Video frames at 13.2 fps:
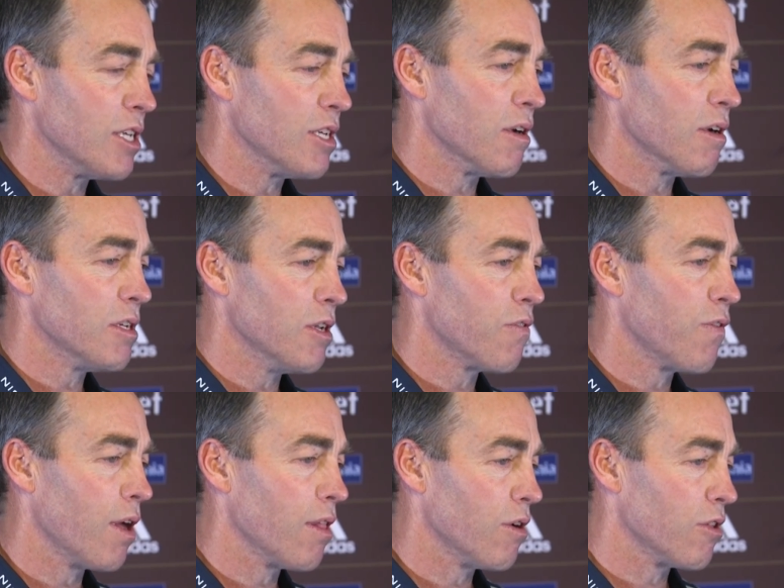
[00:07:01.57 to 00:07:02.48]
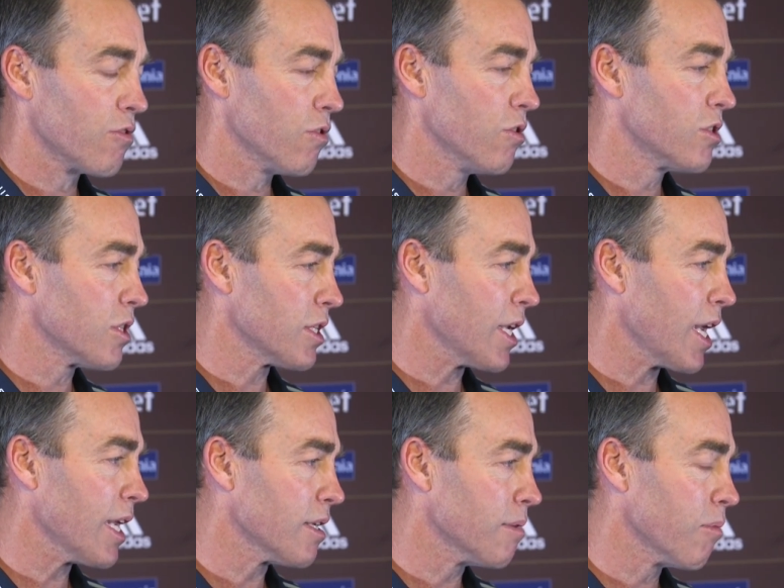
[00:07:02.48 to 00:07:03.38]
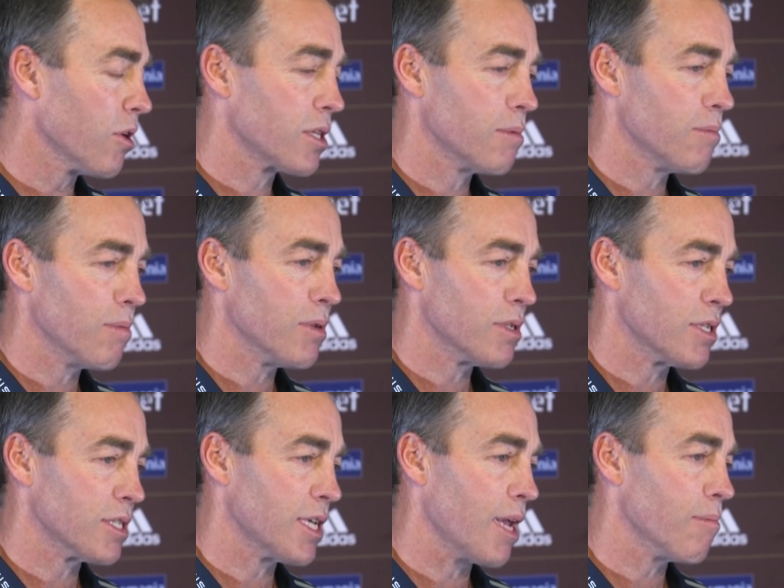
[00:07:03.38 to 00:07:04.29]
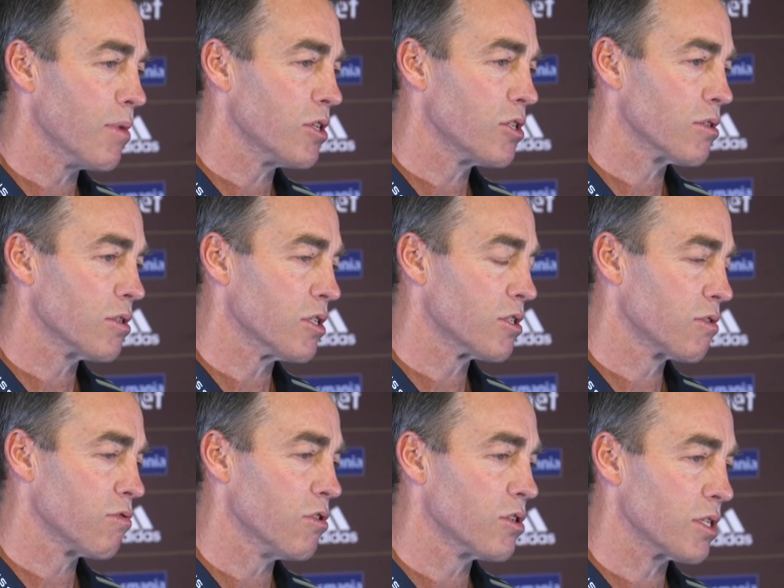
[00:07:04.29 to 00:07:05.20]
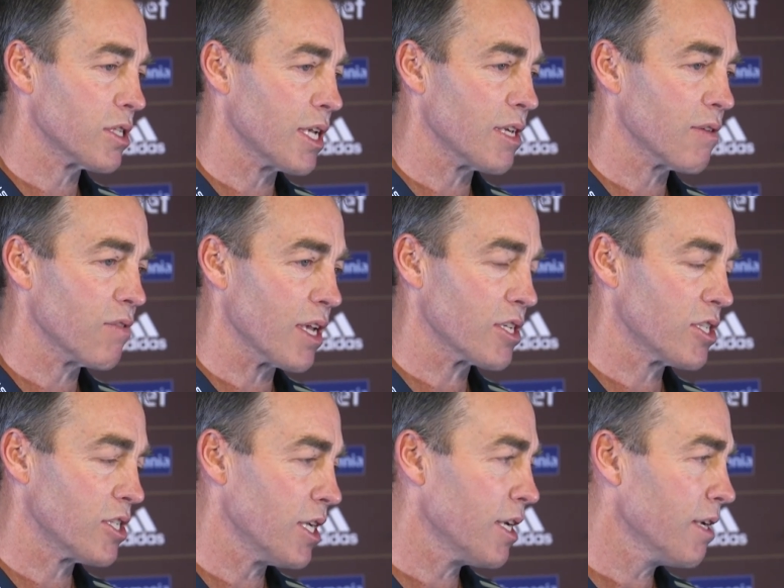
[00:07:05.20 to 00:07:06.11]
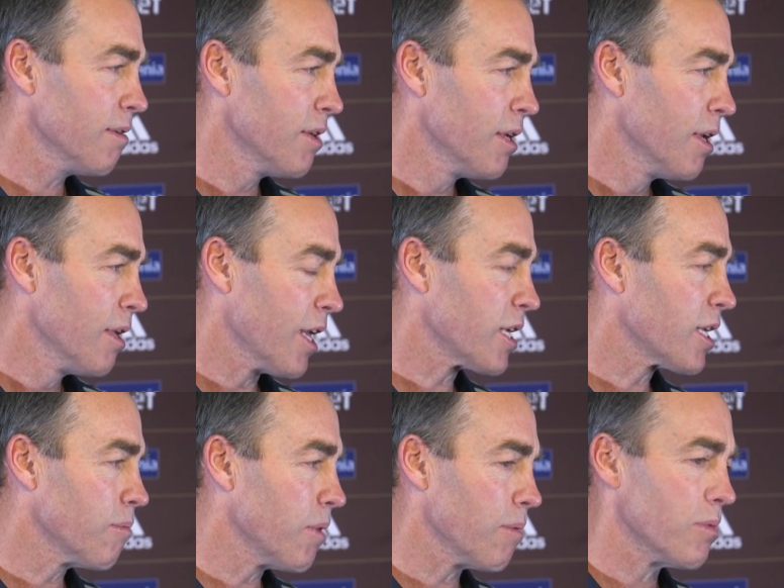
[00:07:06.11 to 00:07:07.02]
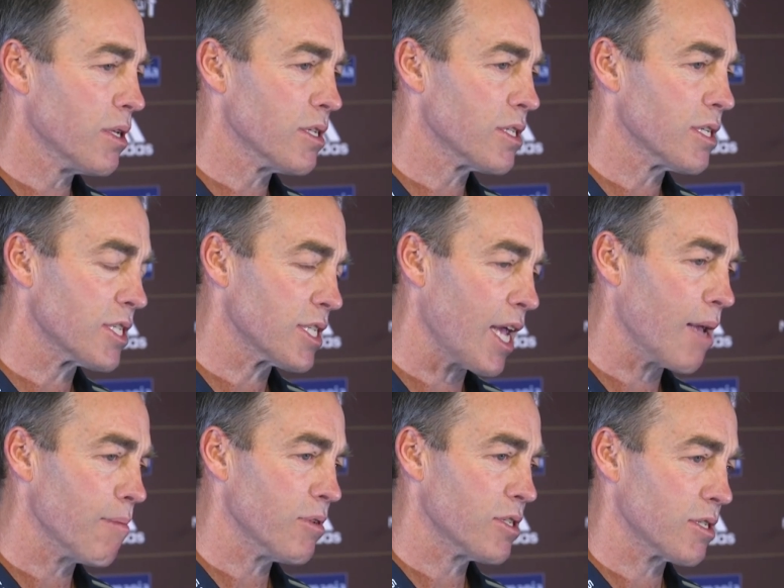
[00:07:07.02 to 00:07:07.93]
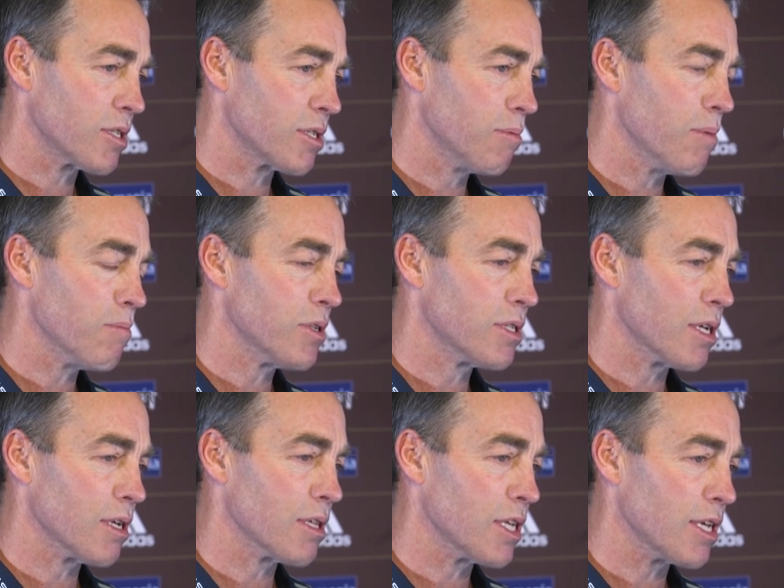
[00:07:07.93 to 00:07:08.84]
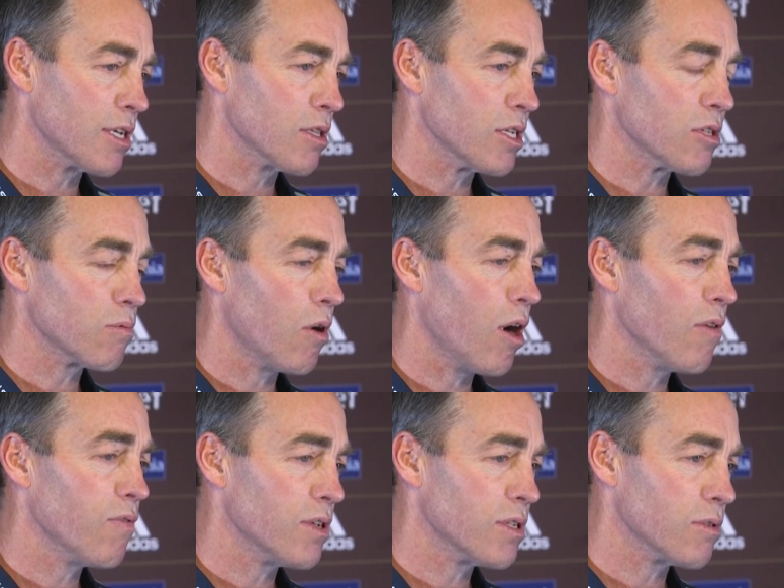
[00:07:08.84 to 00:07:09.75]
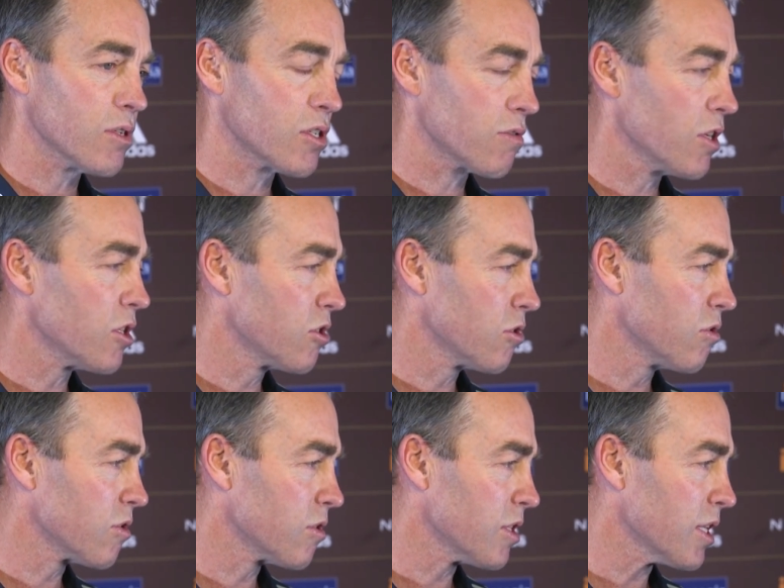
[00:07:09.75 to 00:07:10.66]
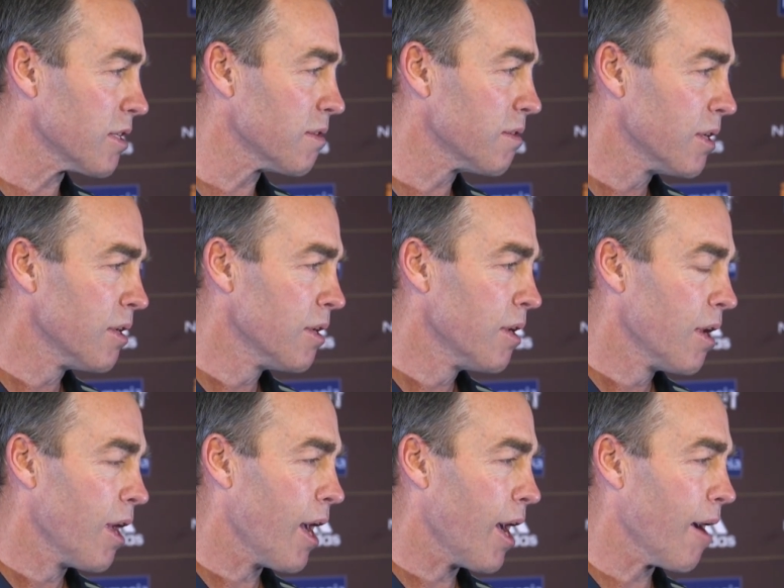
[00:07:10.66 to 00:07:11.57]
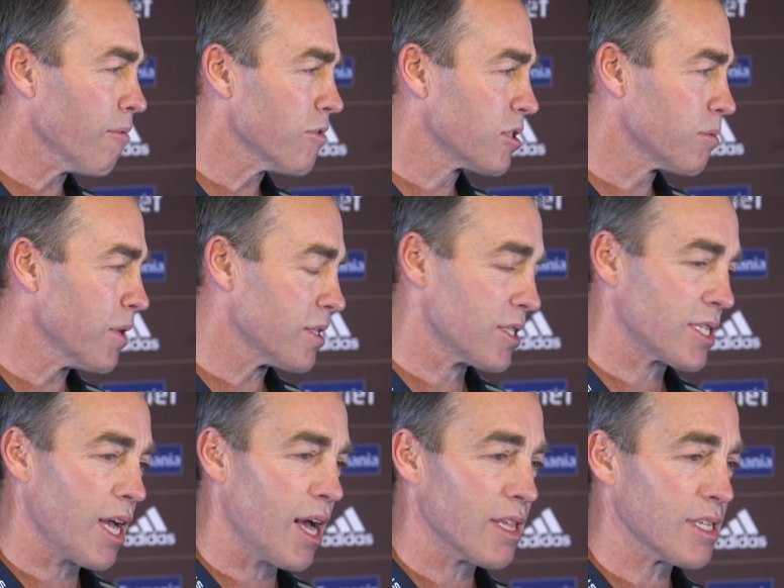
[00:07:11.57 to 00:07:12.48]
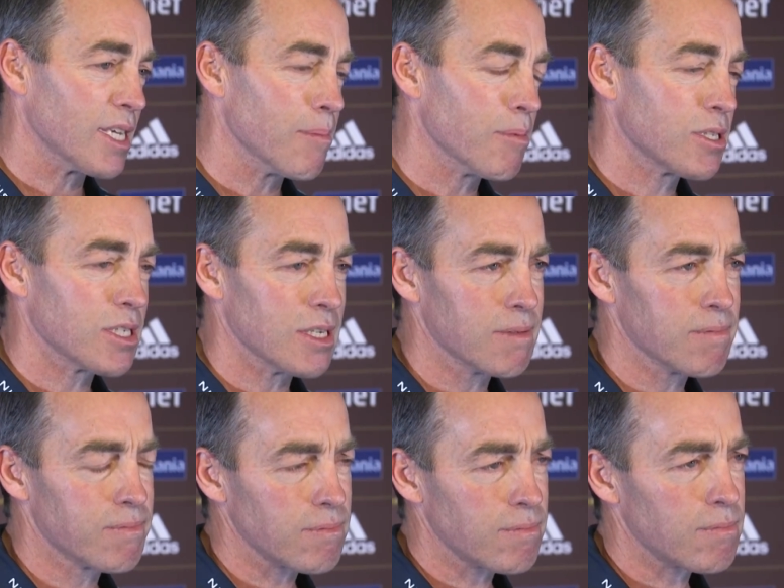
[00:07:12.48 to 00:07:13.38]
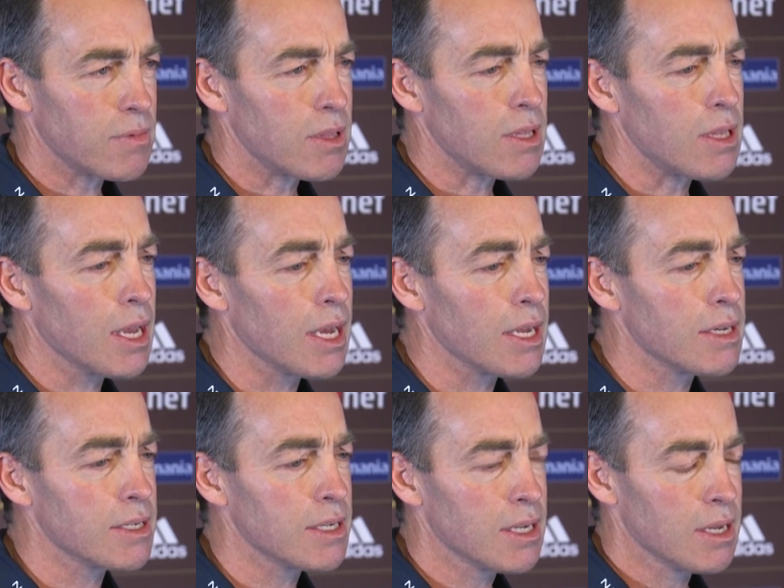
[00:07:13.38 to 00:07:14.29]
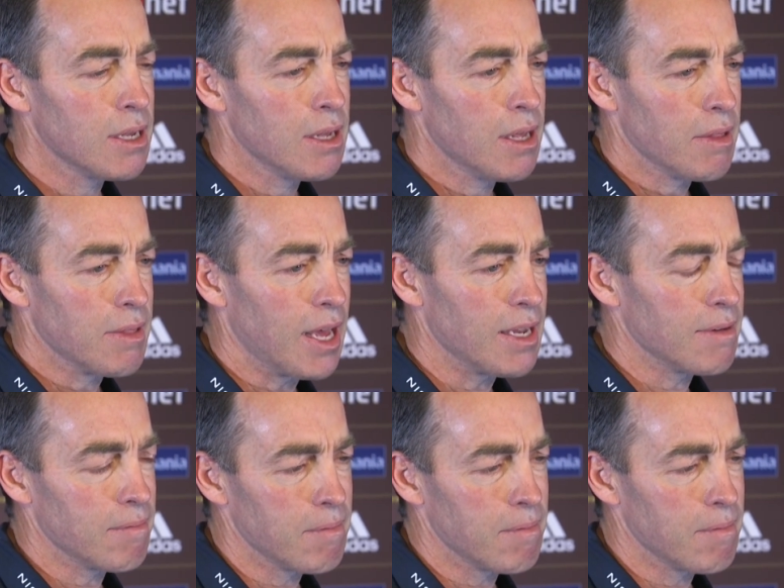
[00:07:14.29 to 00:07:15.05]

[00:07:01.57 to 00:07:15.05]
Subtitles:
you follow it through to the end. And my commitment to Sam Mitchell is through to the end of next year. That commitment is to Sam, it's a commitment to Lyndall, his wife, and to his 3 children in Smith, Scarlett and Emerson. And that